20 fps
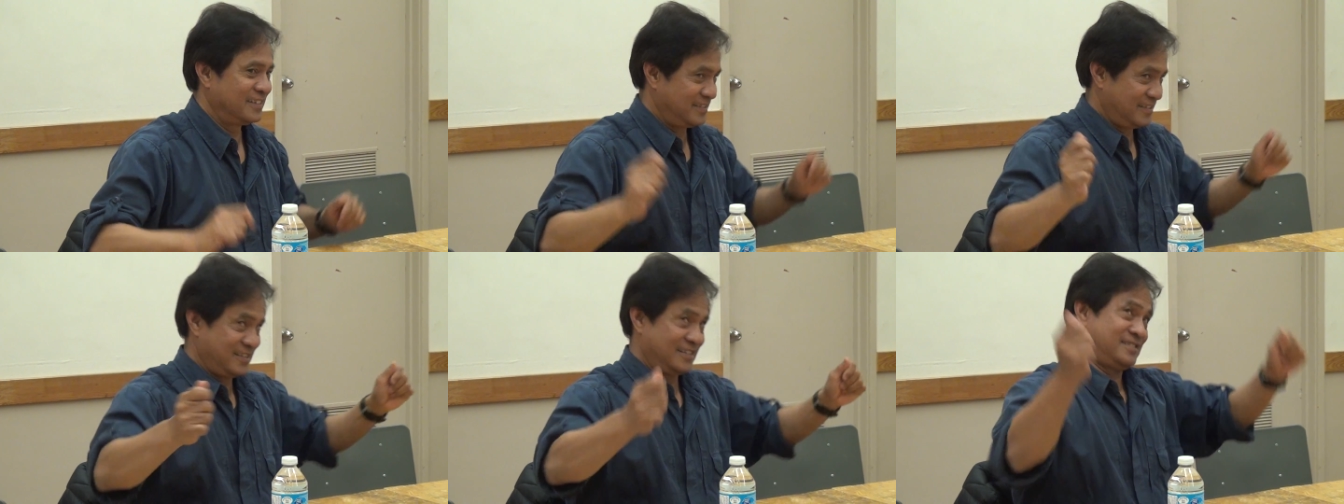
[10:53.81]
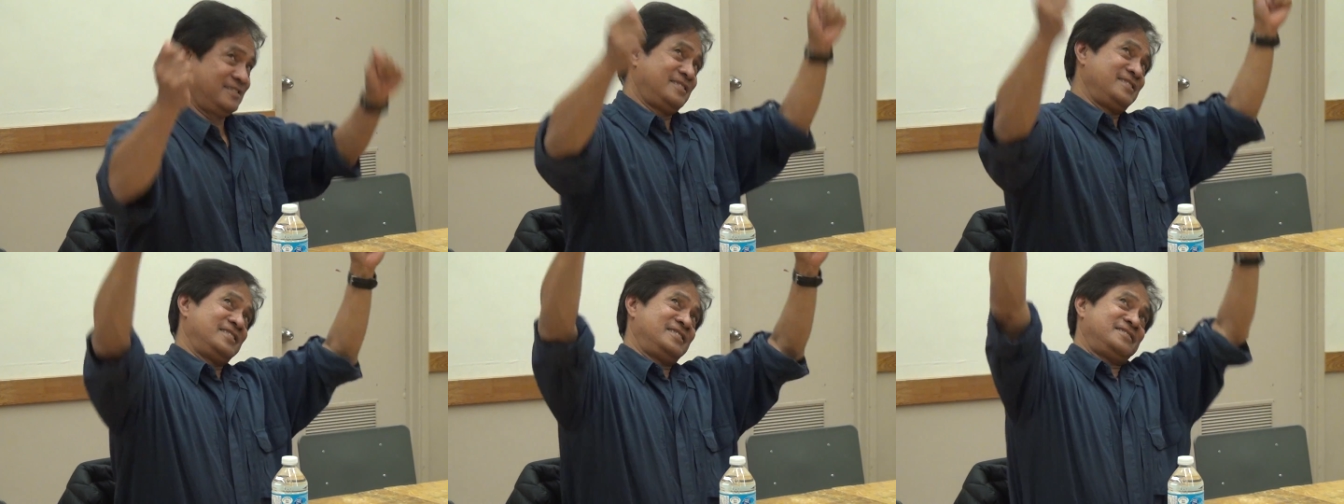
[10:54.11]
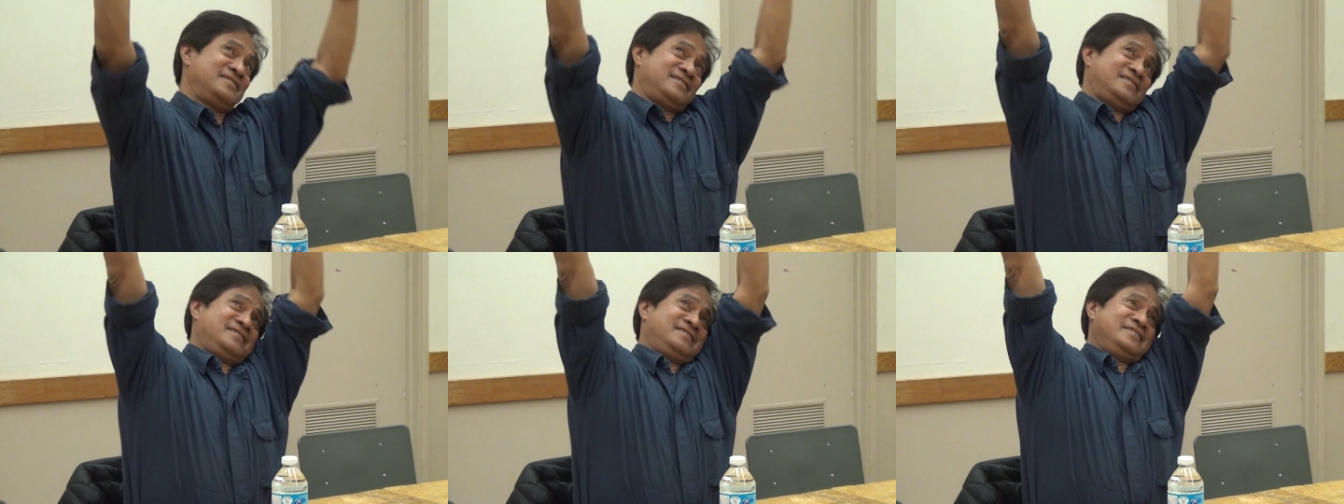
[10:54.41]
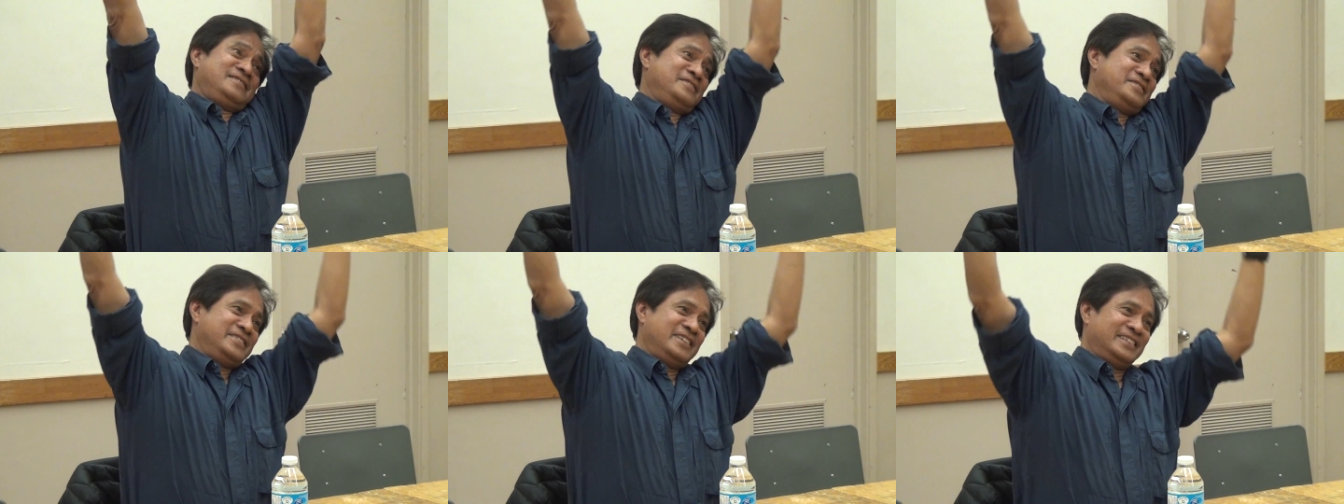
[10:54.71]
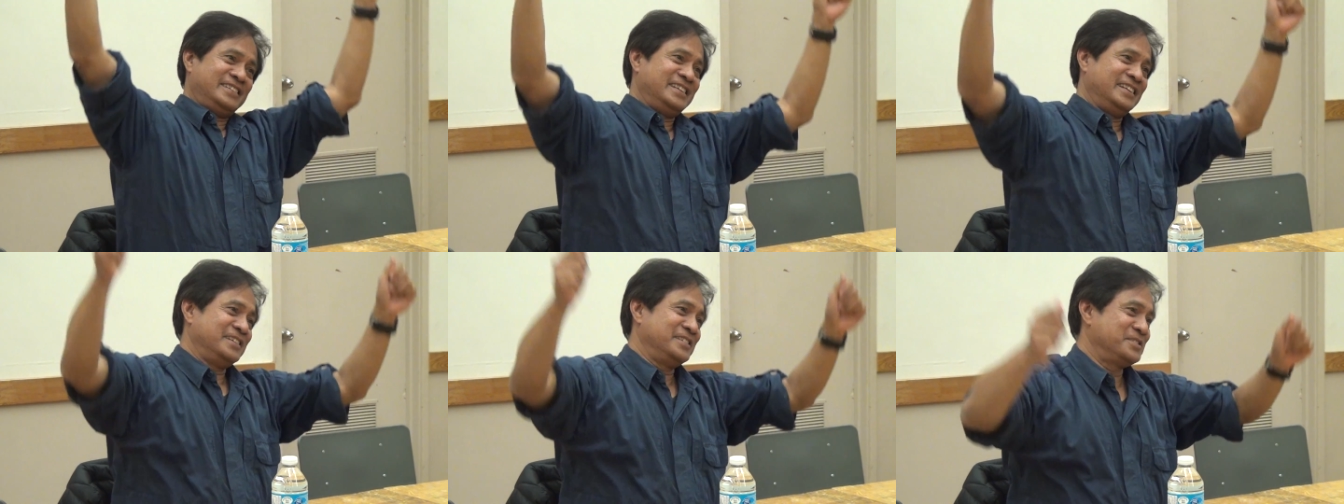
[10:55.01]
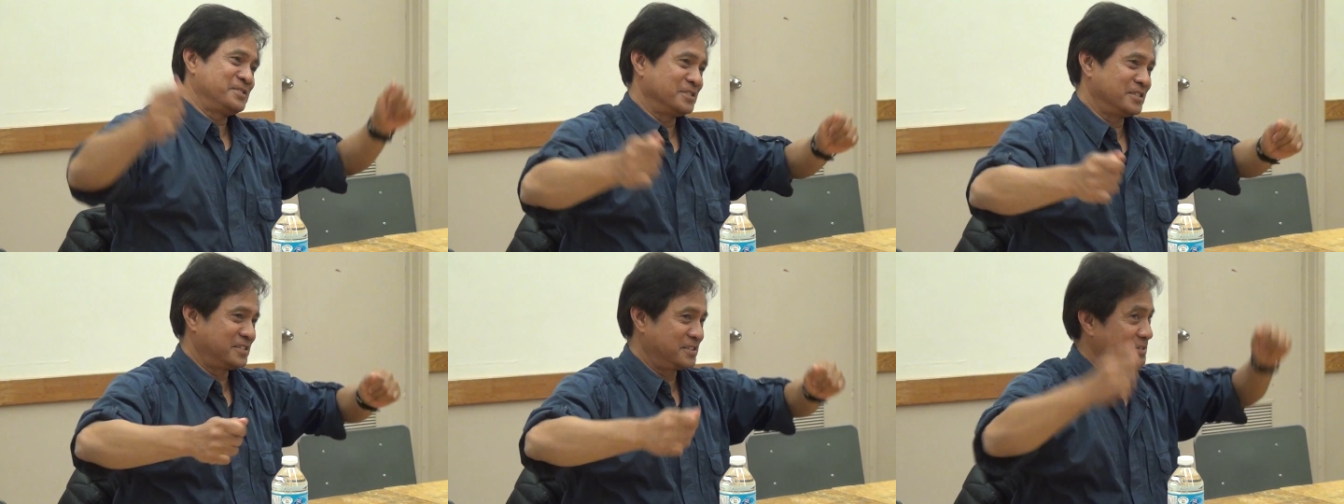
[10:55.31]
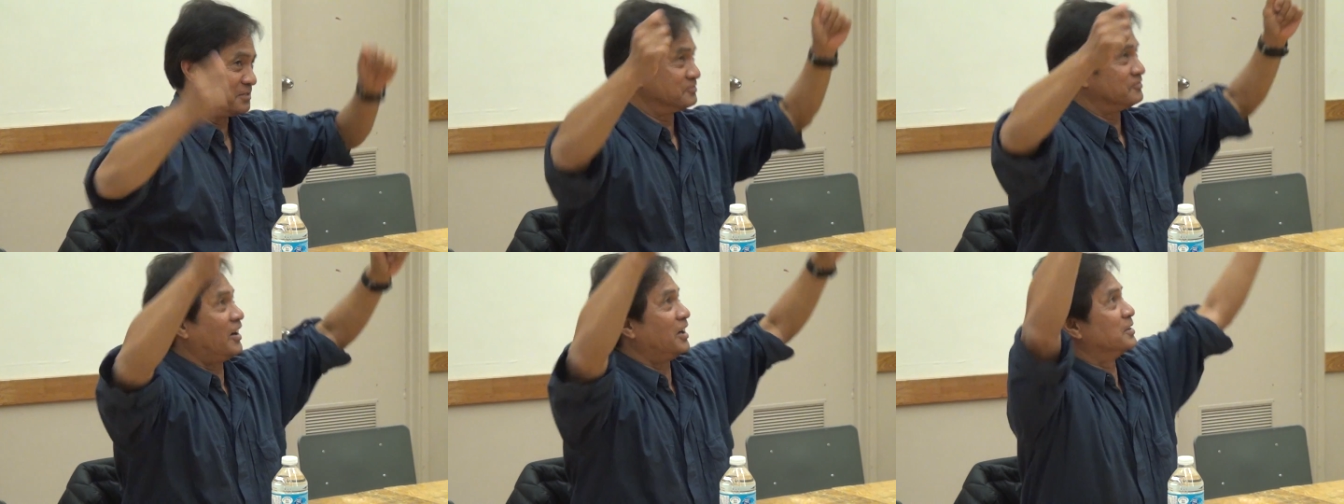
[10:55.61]
that they need to,
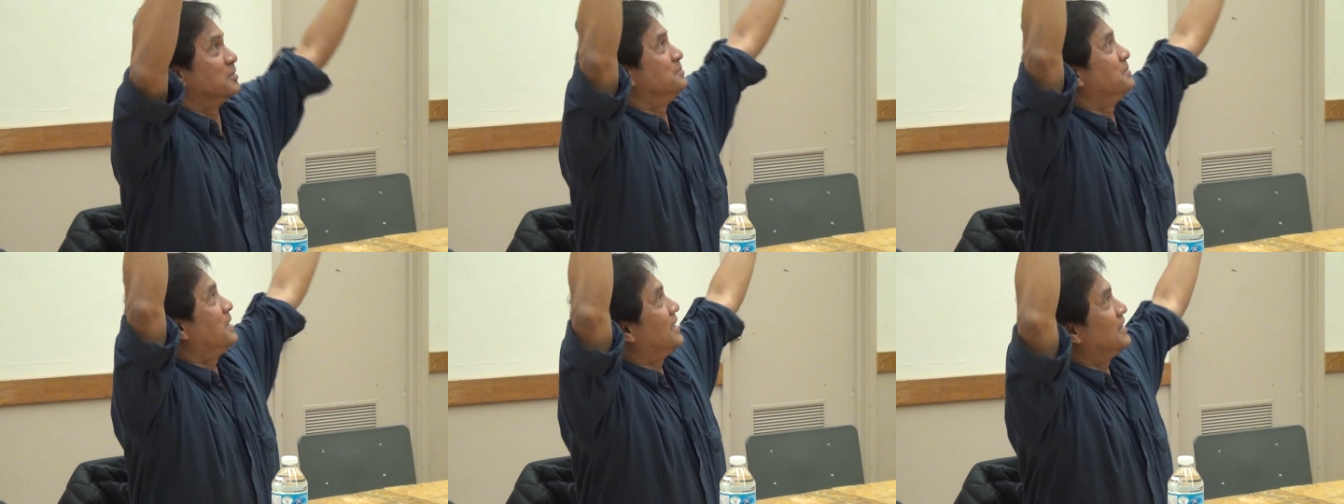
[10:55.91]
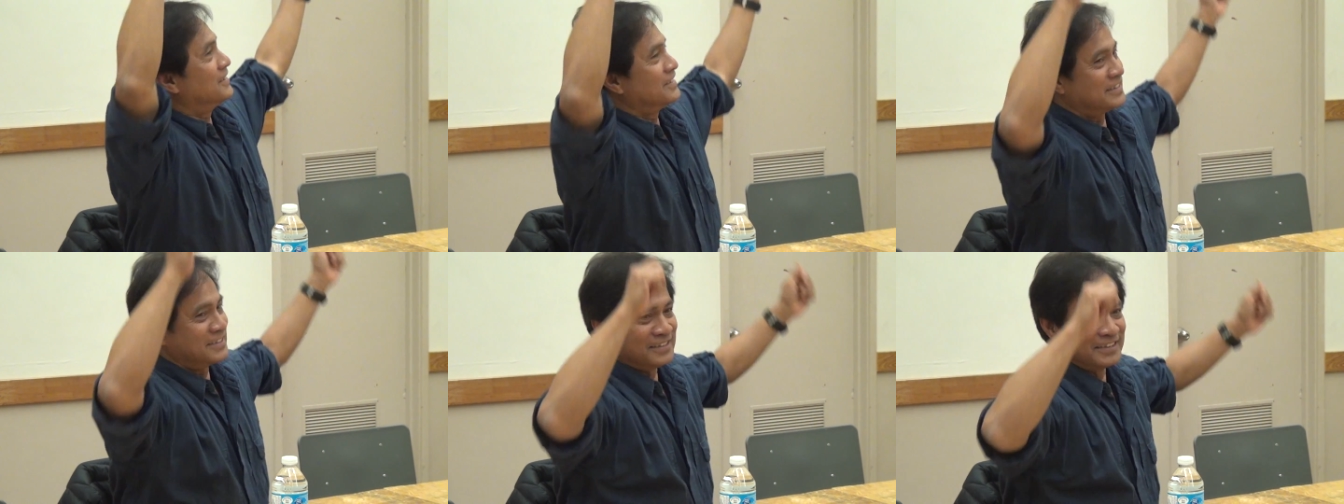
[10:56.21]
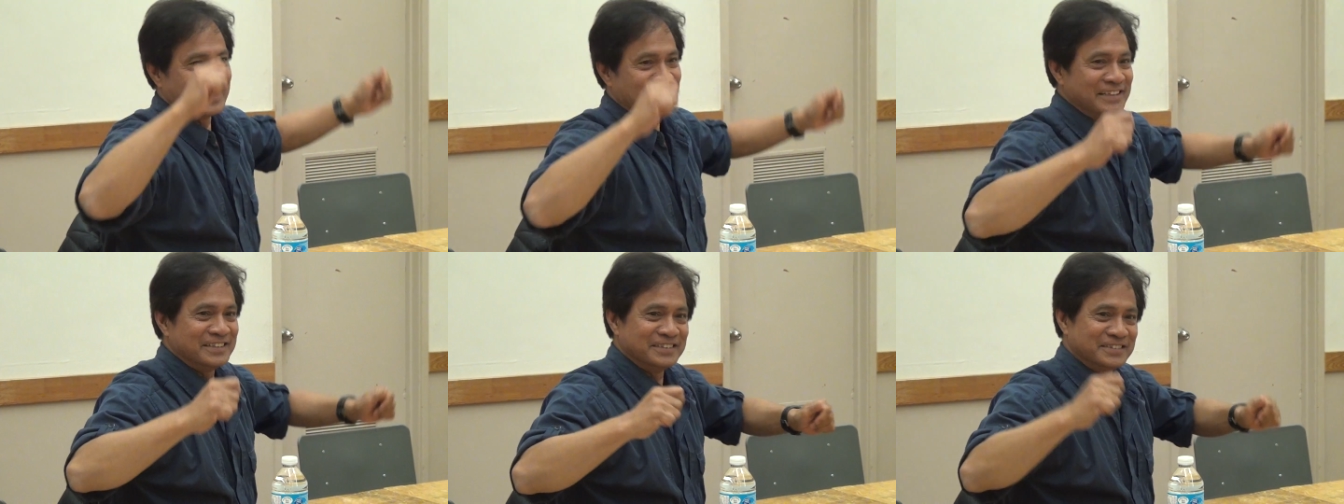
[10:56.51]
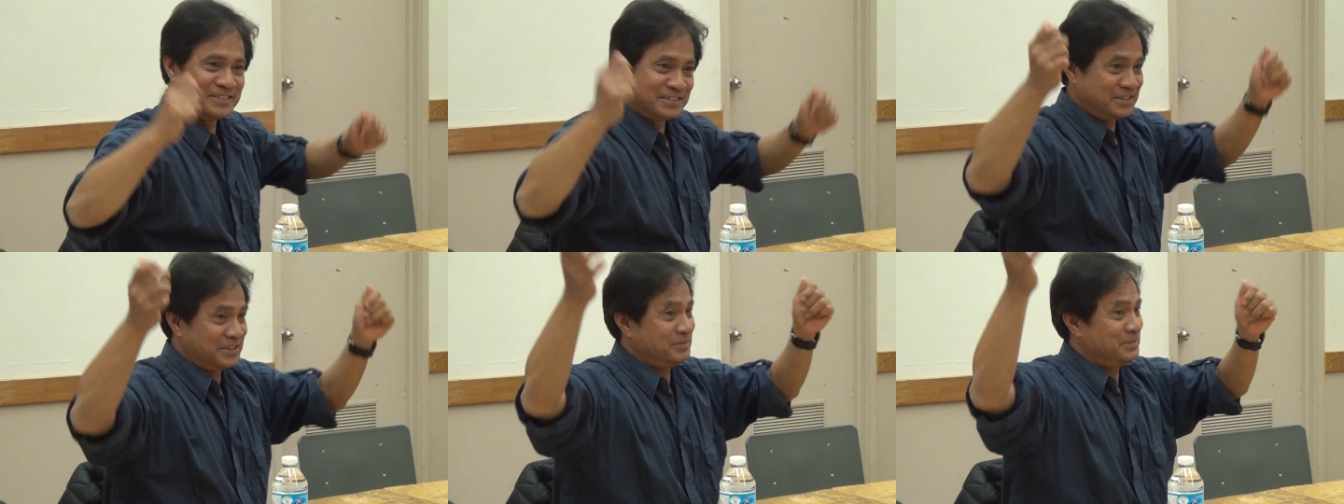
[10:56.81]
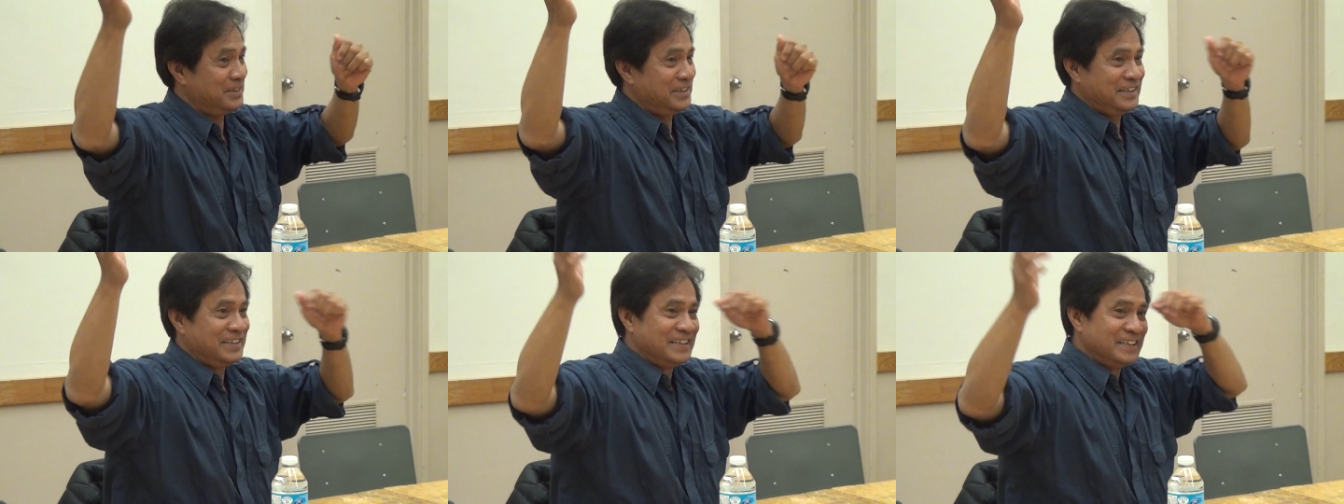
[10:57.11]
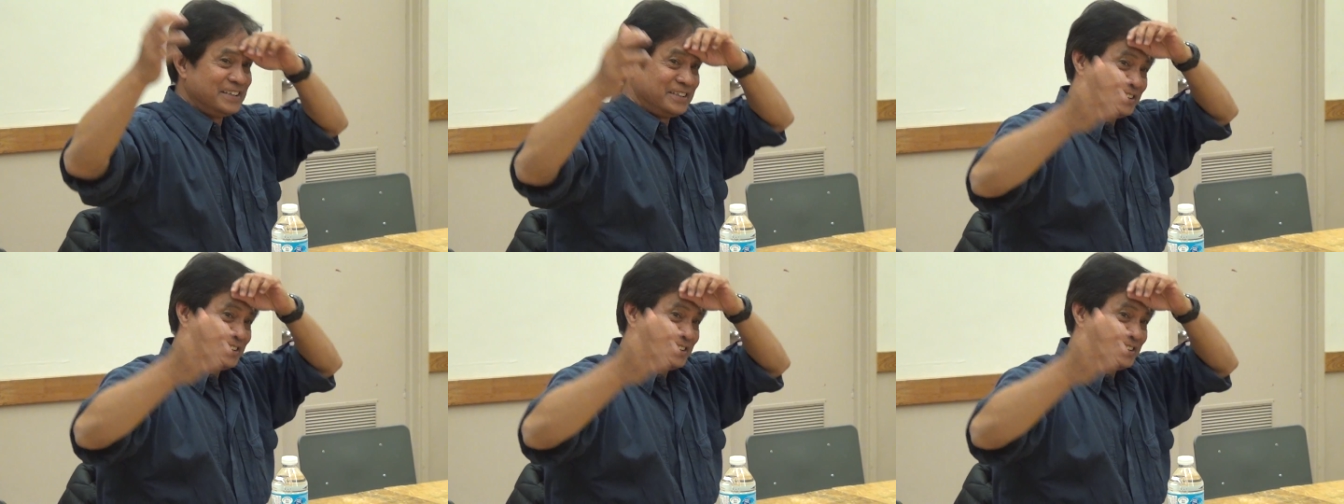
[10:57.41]
to follow Mao and they were,